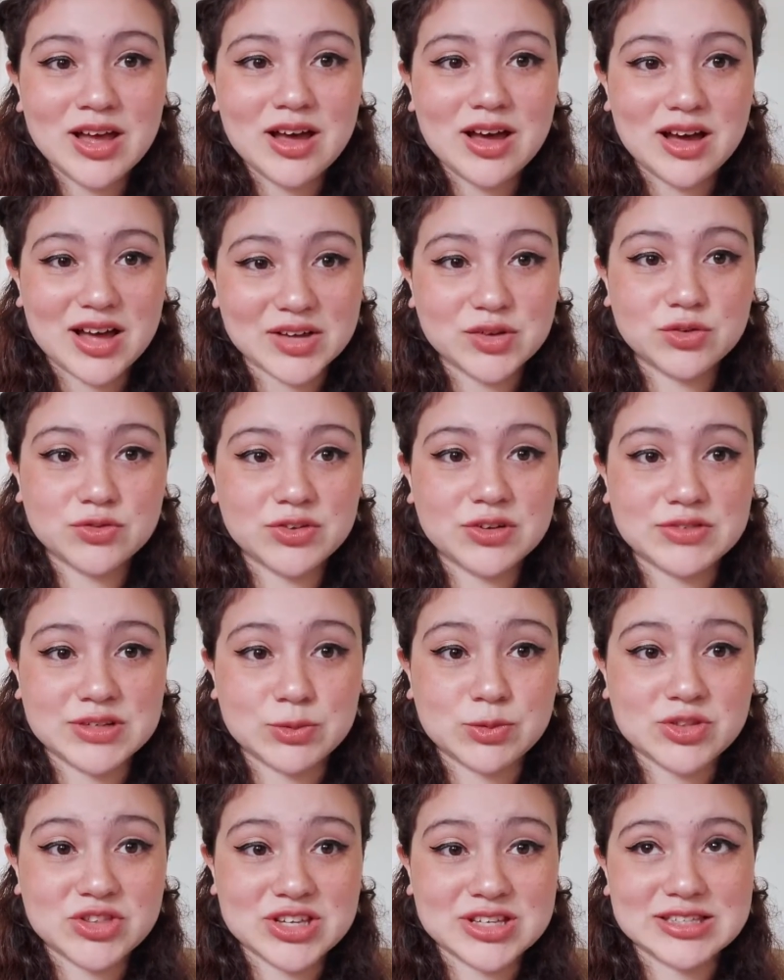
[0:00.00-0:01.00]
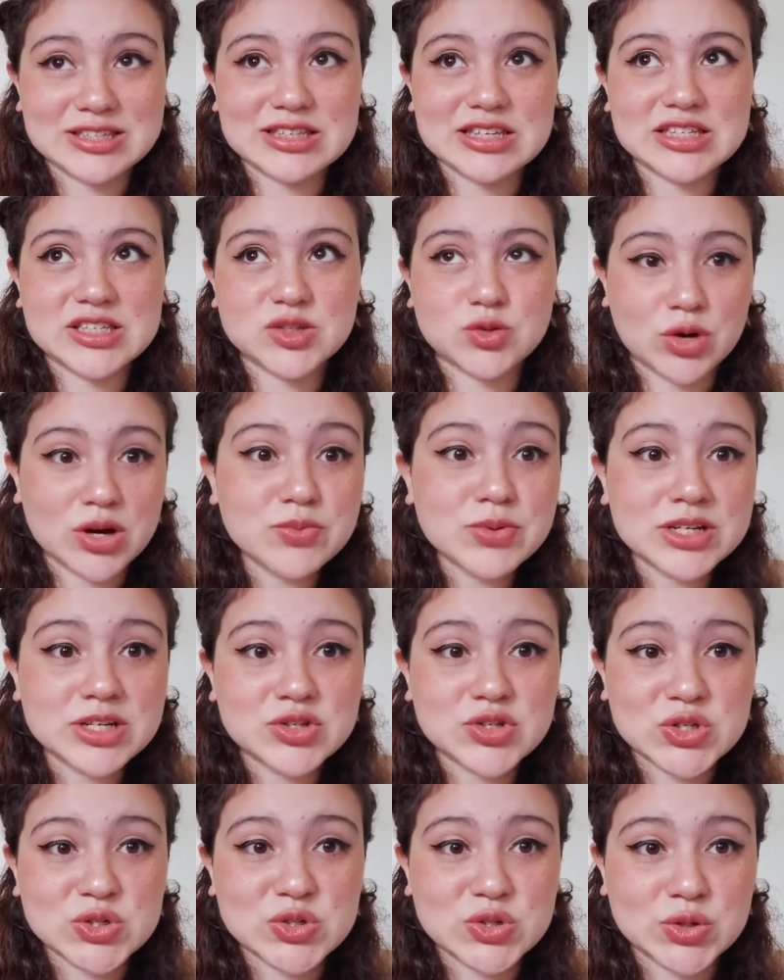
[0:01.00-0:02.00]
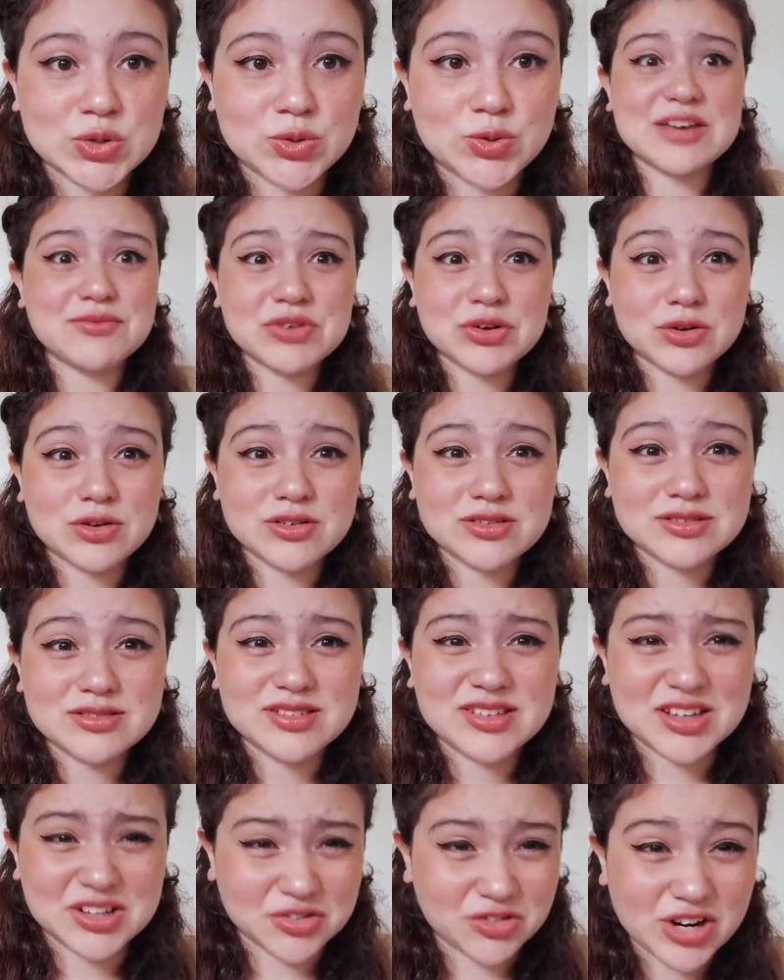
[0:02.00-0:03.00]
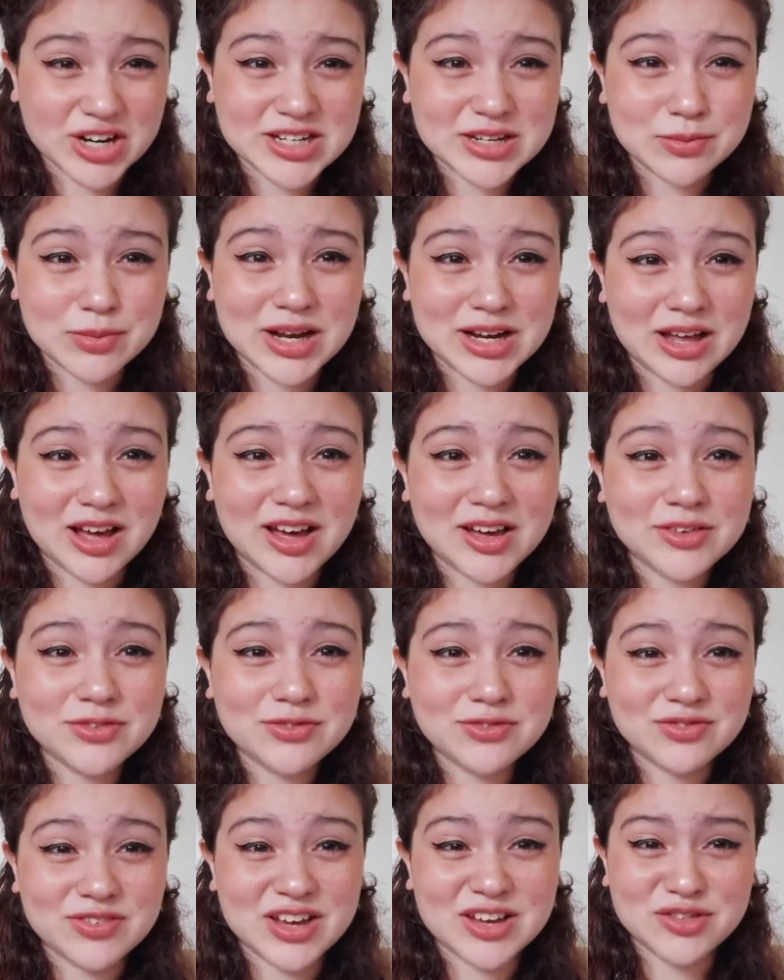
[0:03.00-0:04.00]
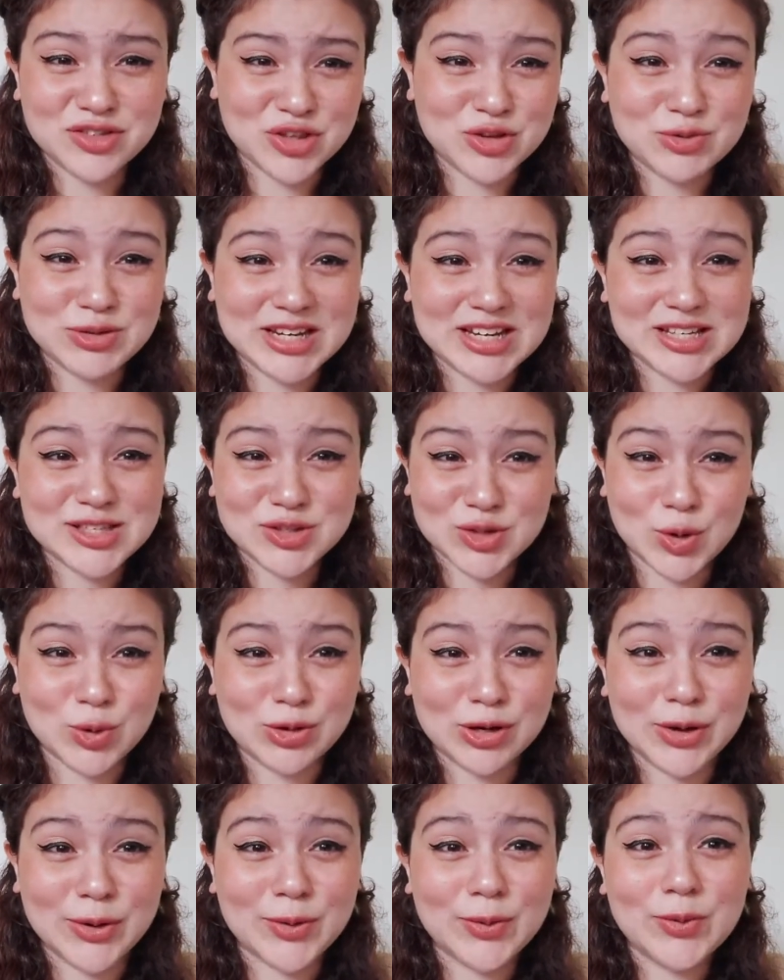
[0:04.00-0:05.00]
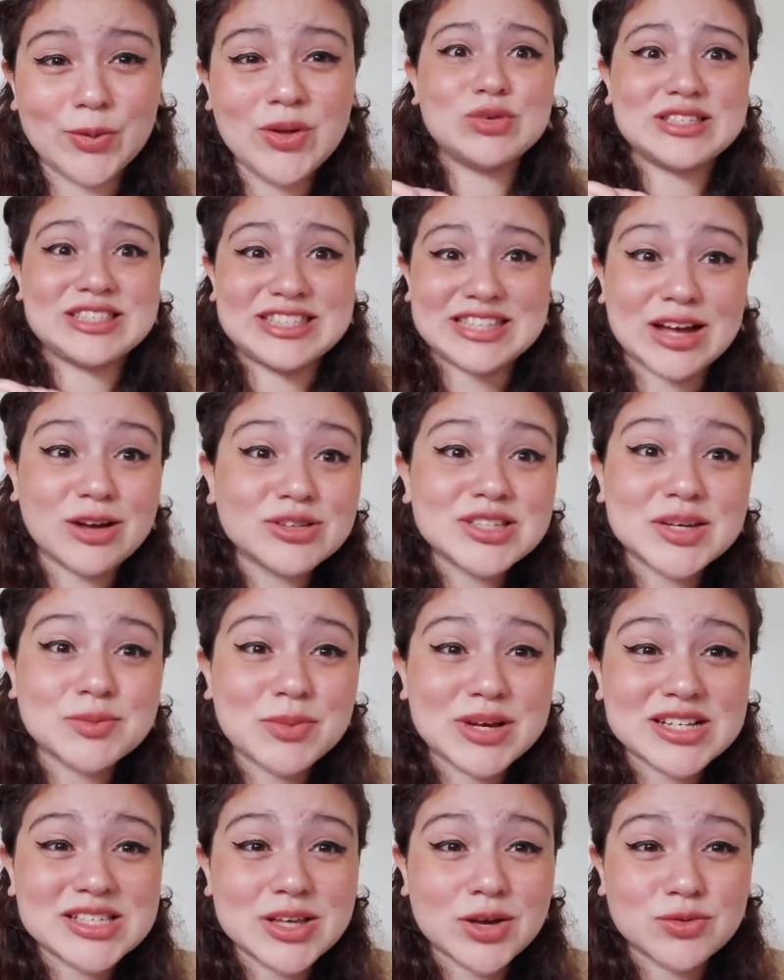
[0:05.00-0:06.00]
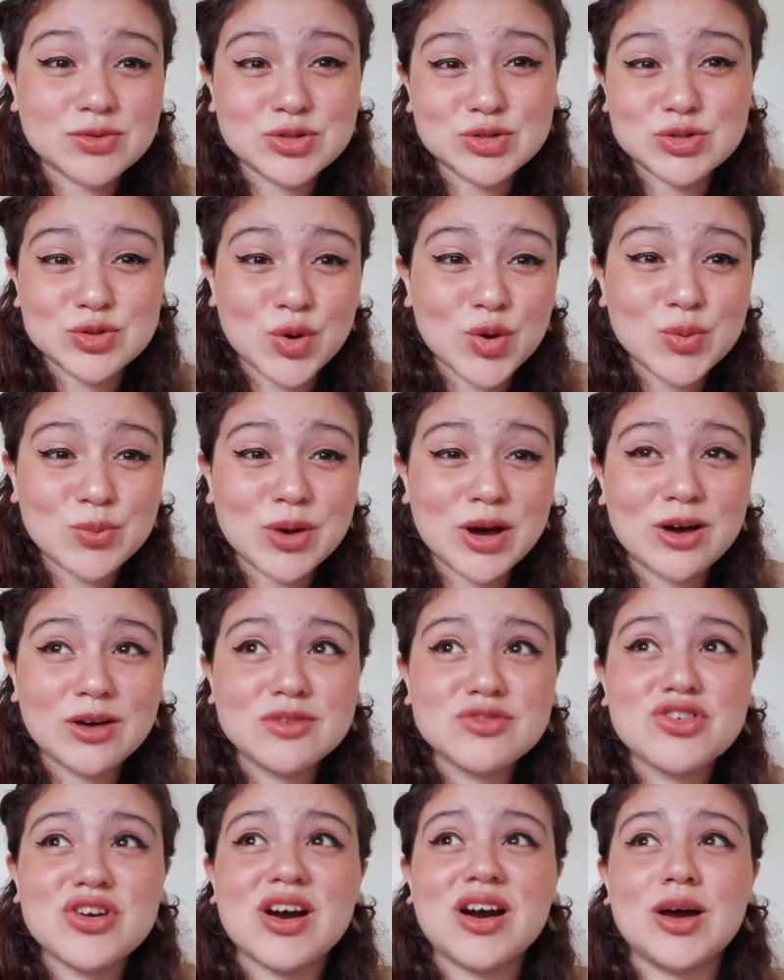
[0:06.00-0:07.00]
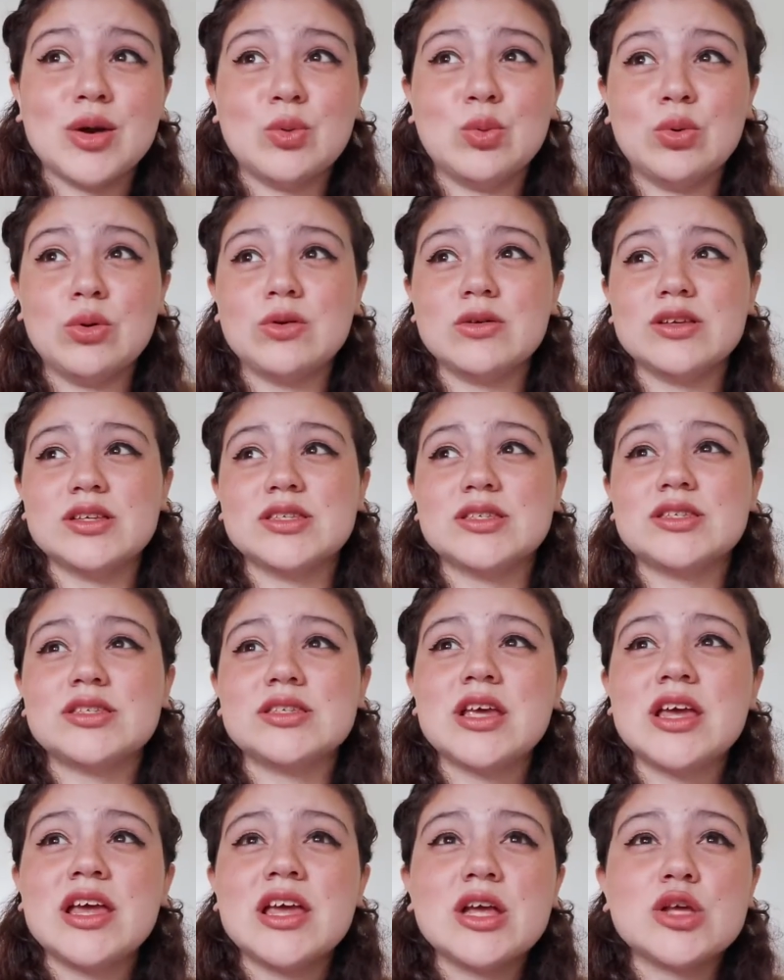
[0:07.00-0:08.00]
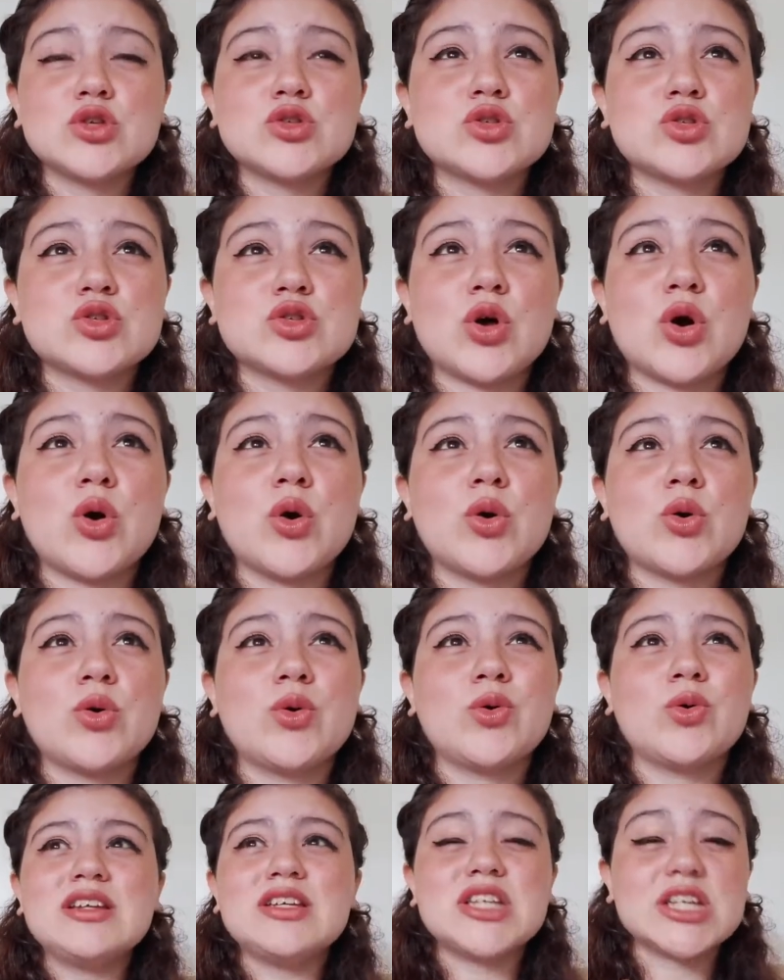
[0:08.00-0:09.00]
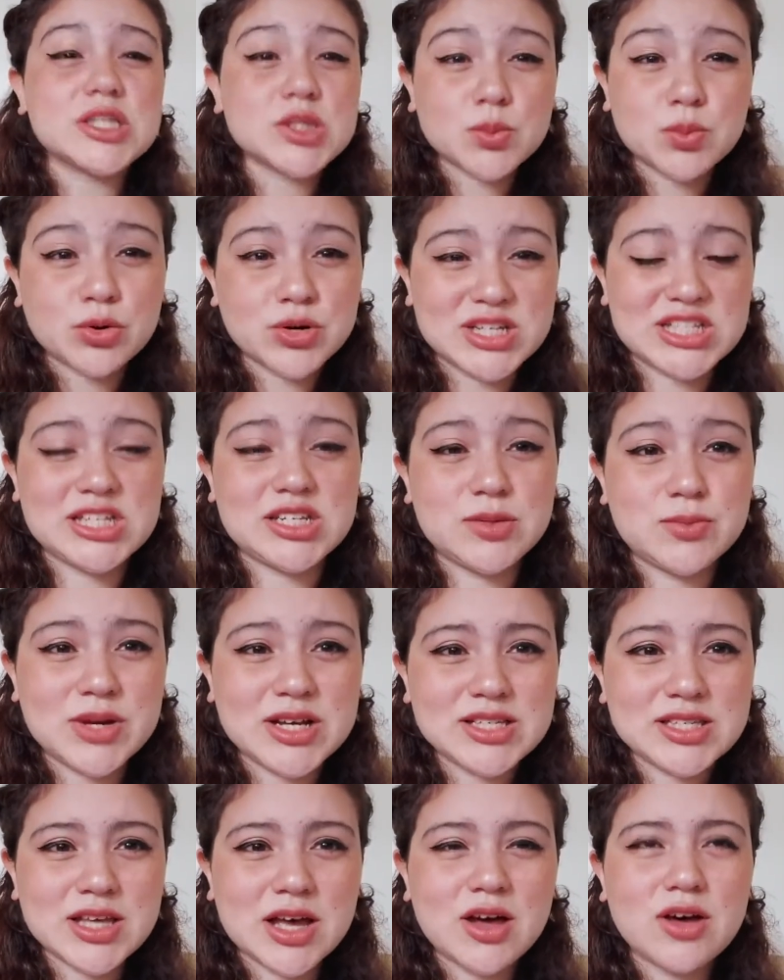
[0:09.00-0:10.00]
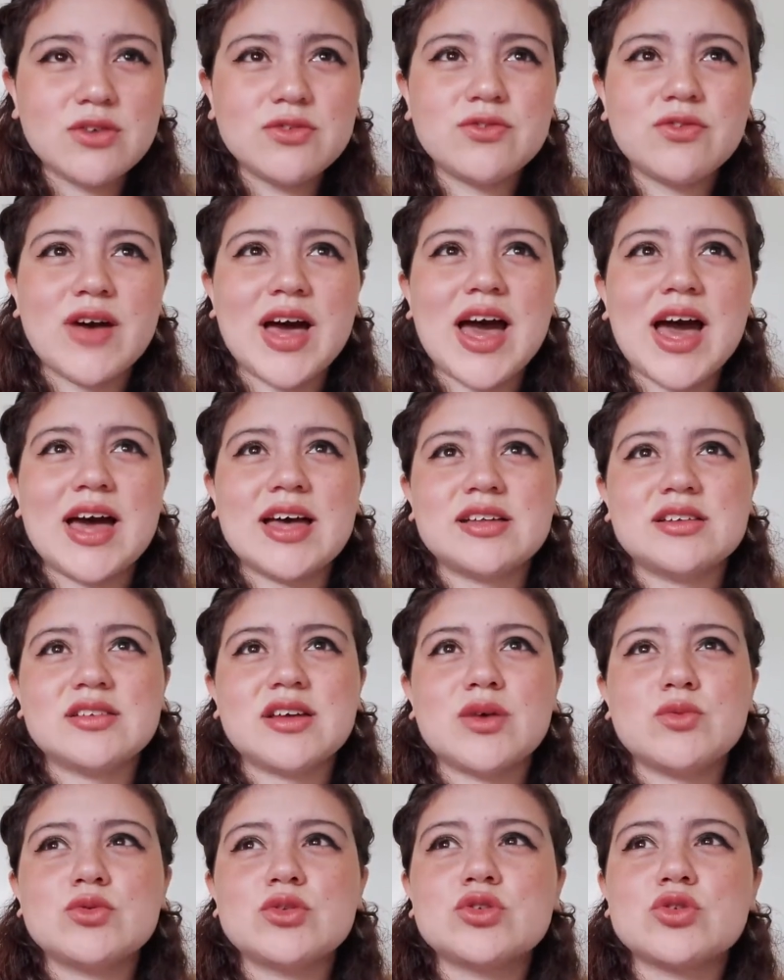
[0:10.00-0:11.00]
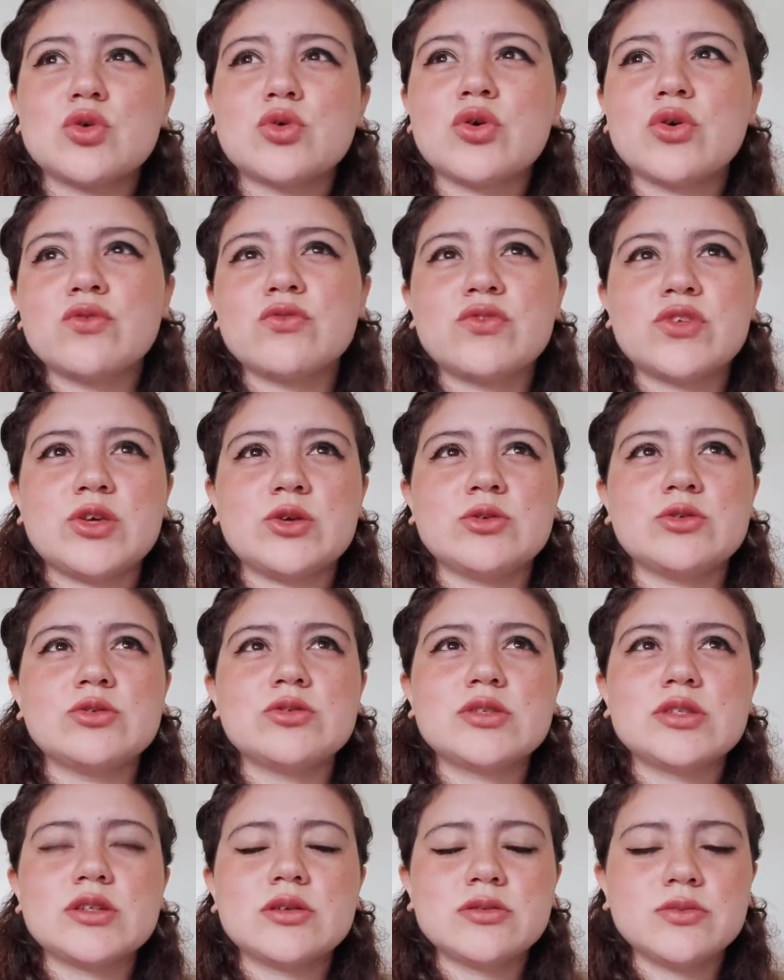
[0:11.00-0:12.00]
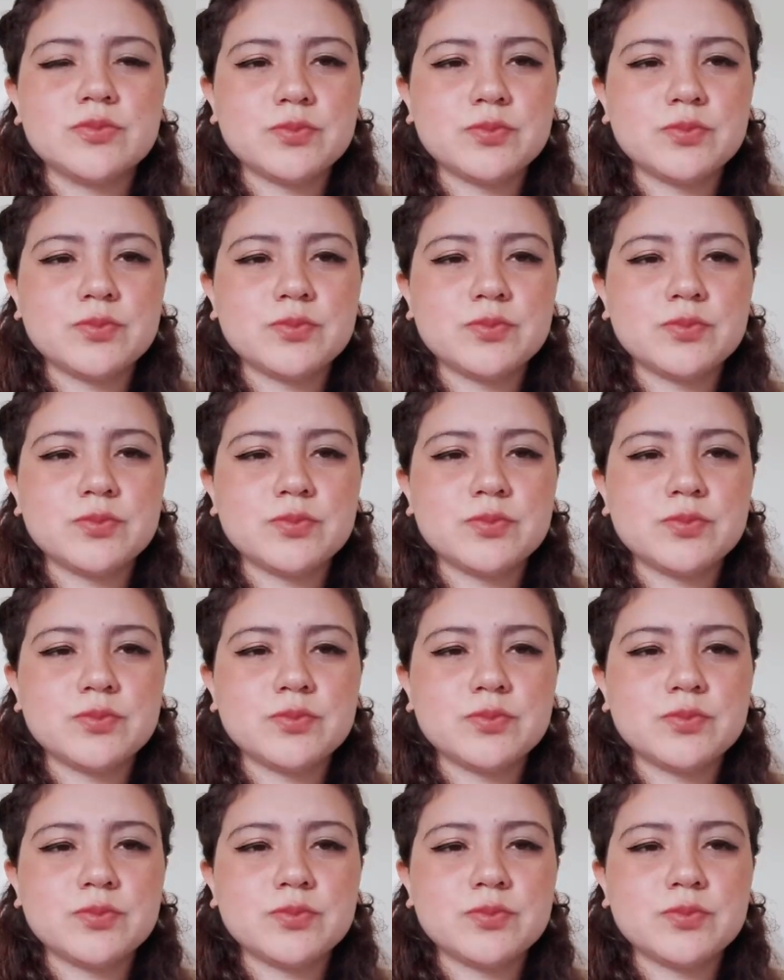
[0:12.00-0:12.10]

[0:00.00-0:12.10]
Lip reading: I got 50, which is scraping a 2-2. Never got a grade in my life at uni so low. I was doubting myself so much. I was so disappointed in myself and I was so confused.